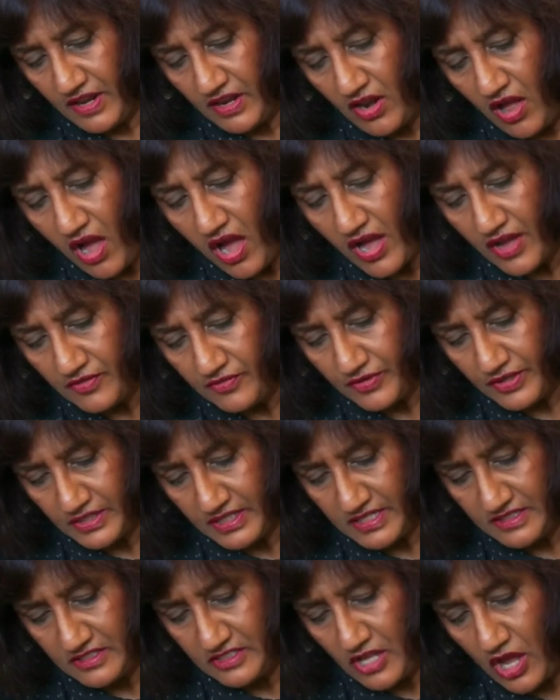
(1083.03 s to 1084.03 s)
alive with
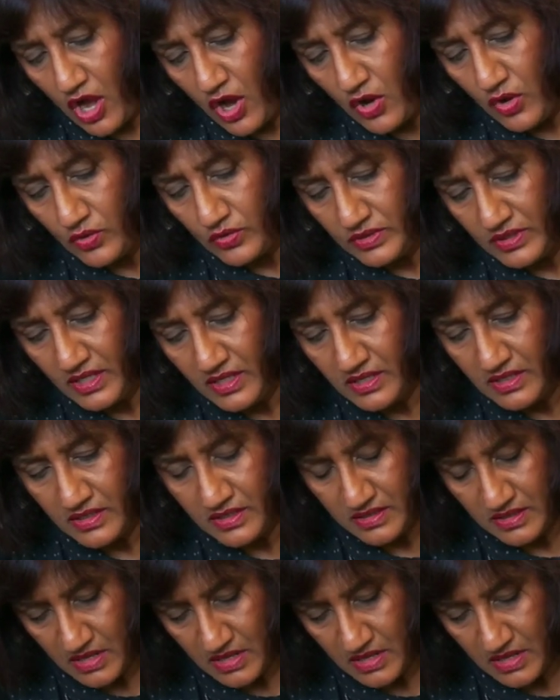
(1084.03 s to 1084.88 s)
its own